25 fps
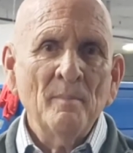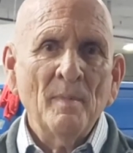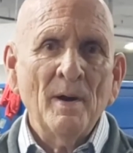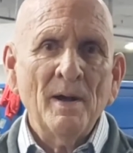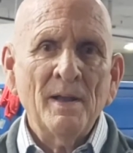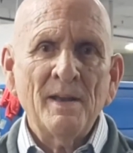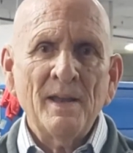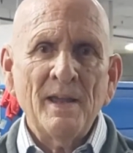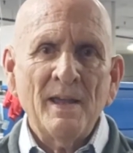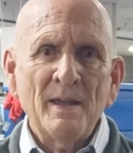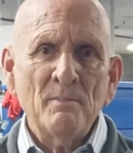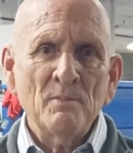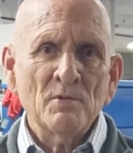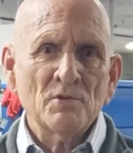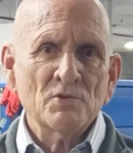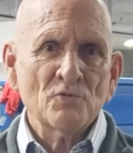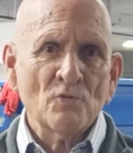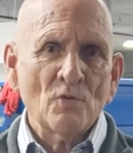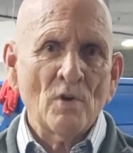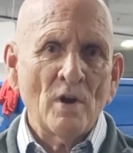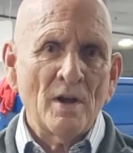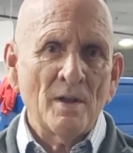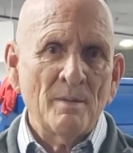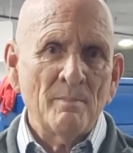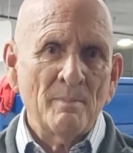my name is
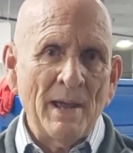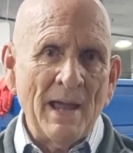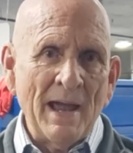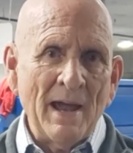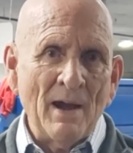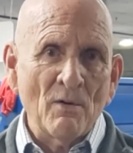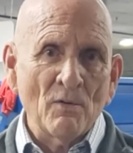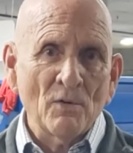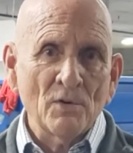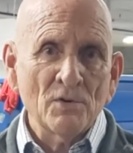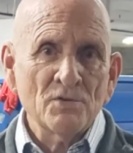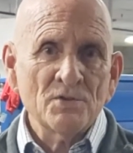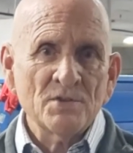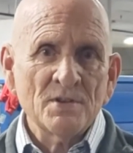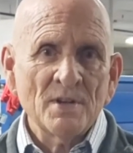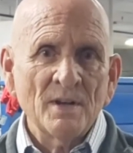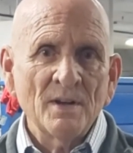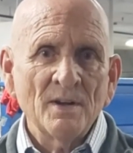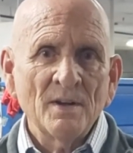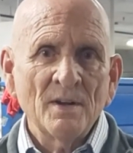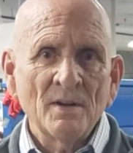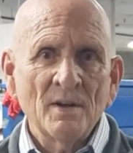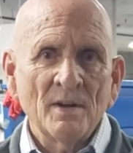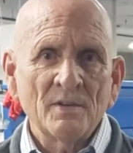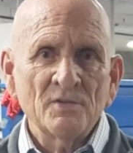Ron Bowers,
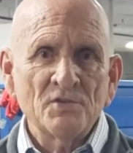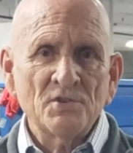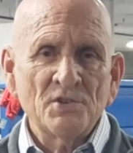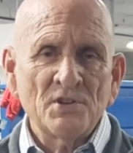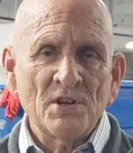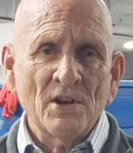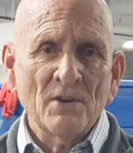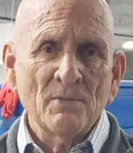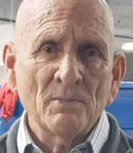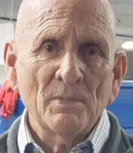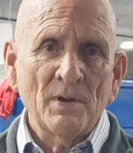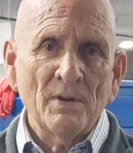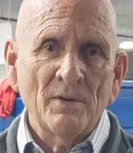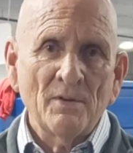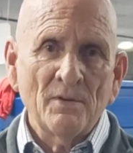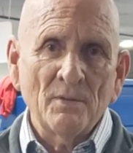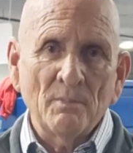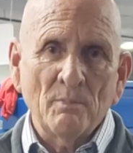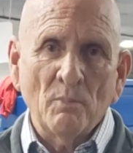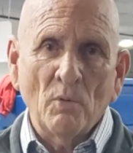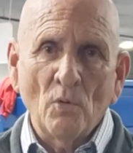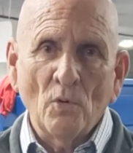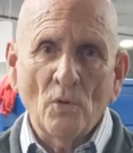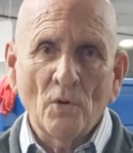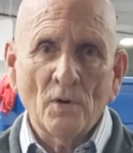Chairman of the
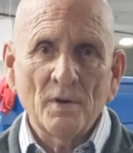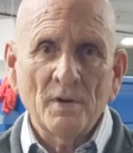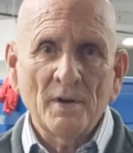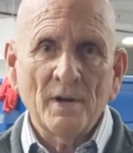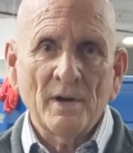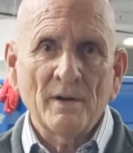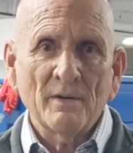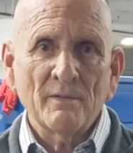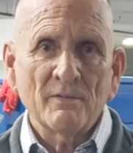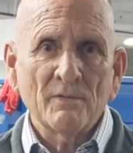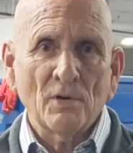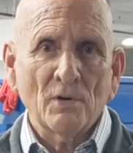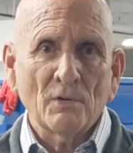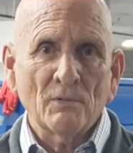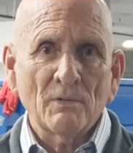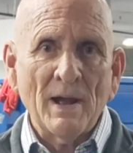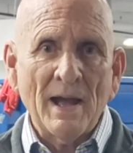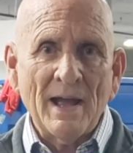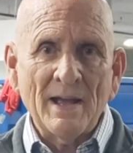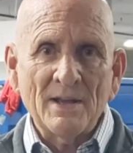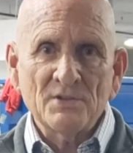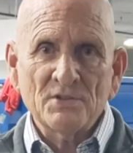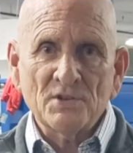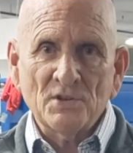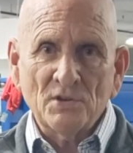Board of
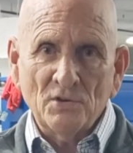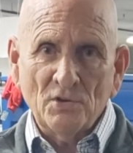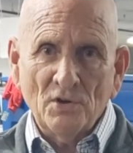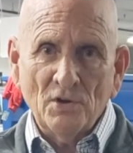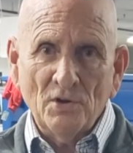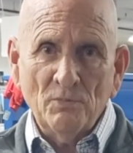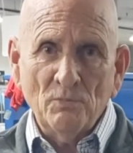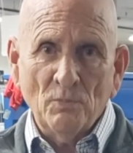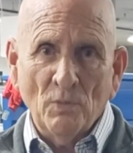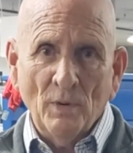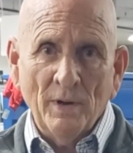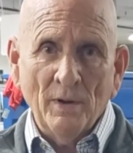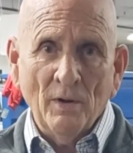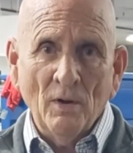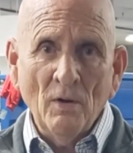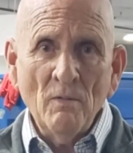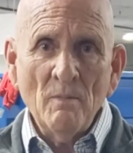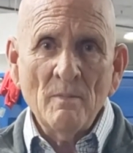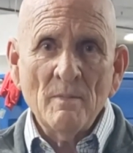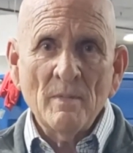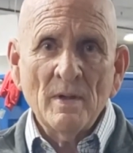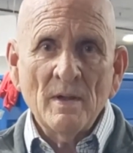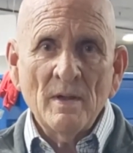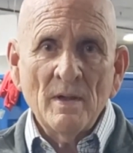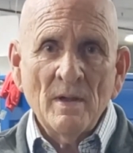Horizon Goodwill.
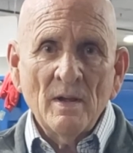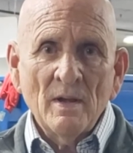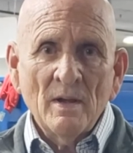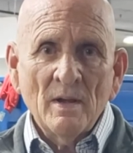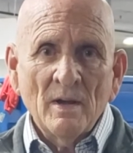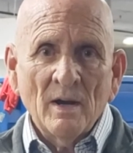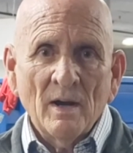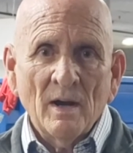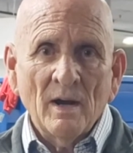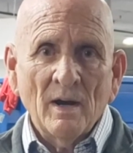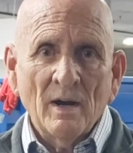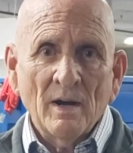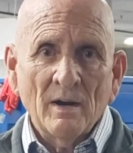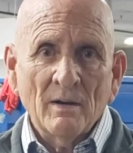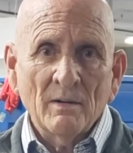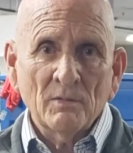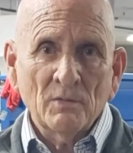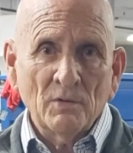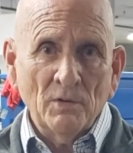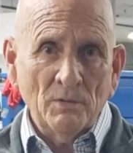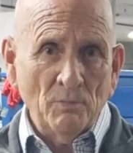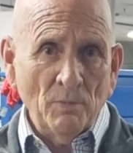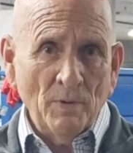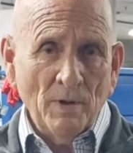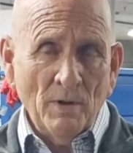
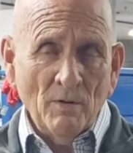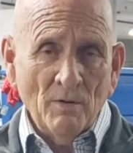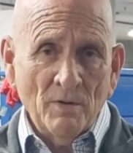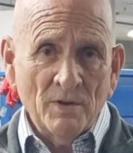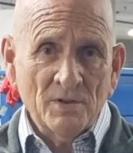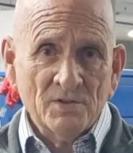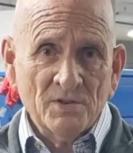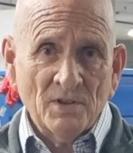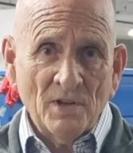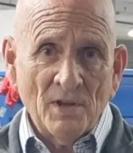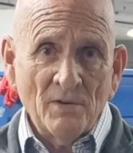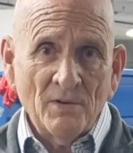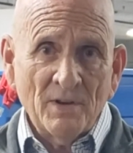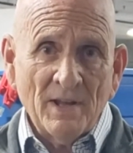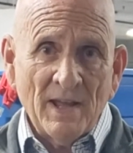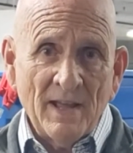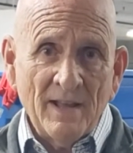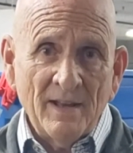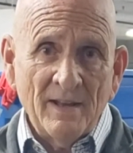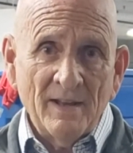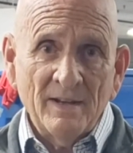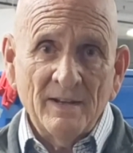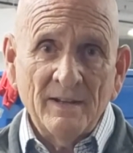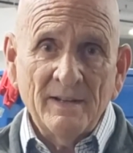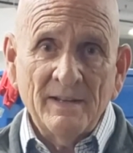Goodwill is
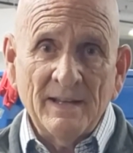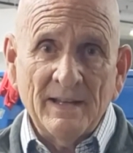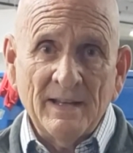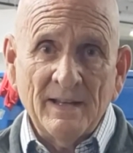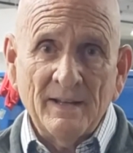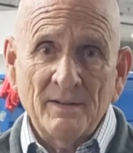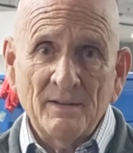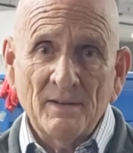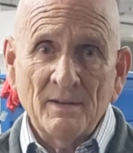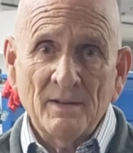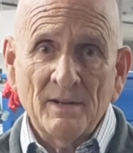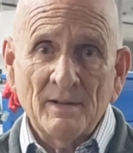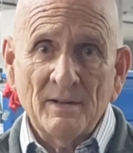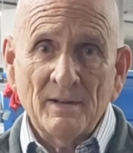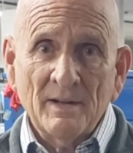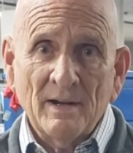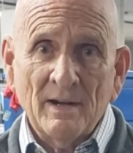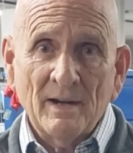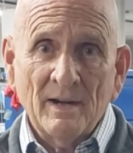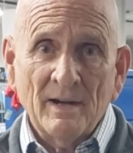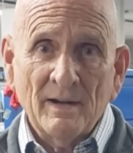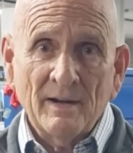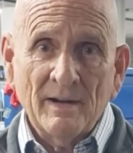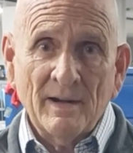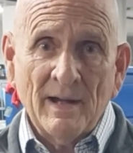located in,
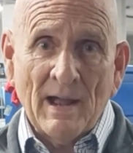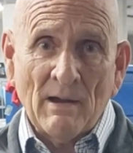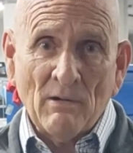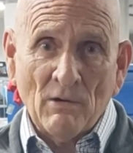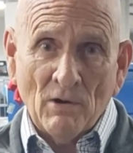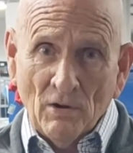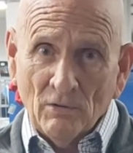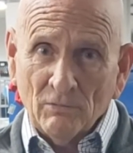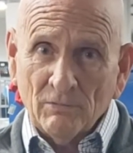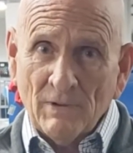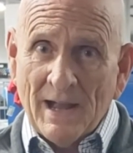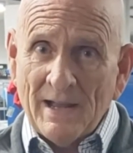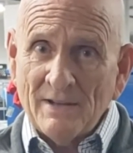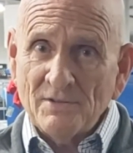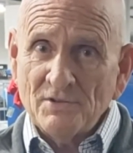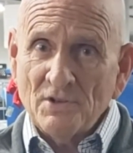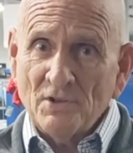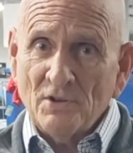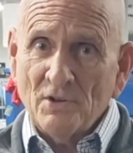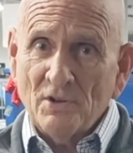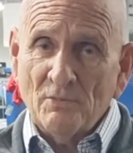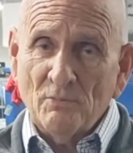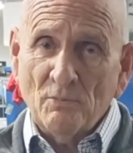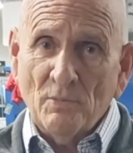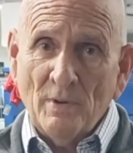our
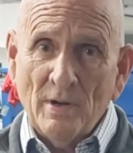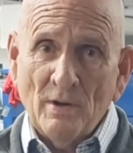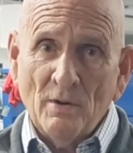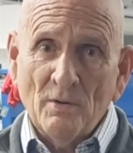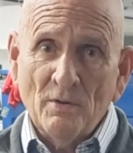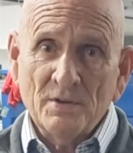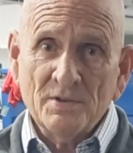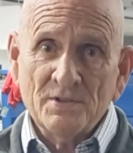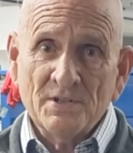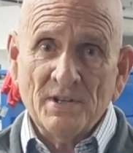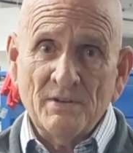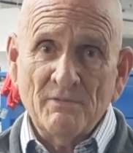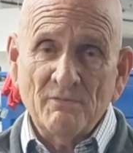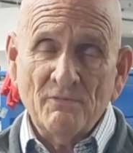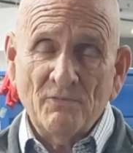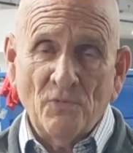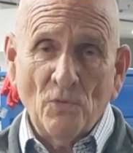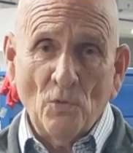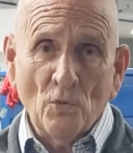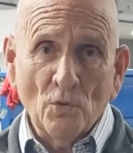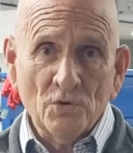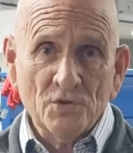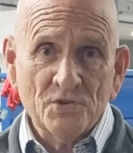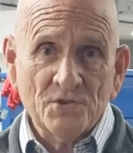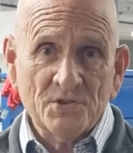Horizon Goodwill is in
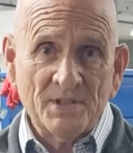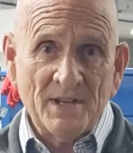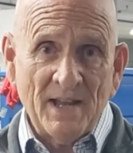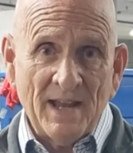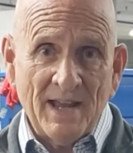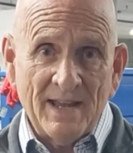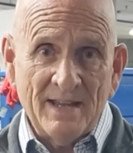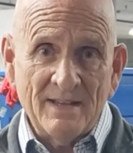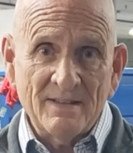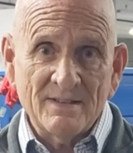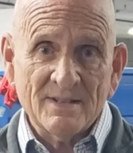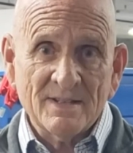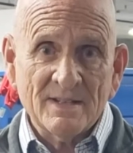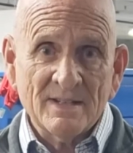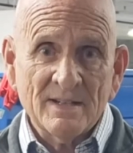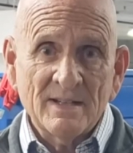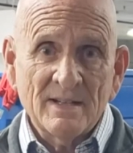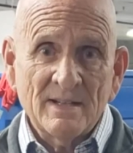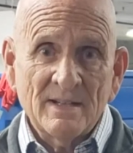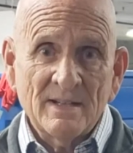four states,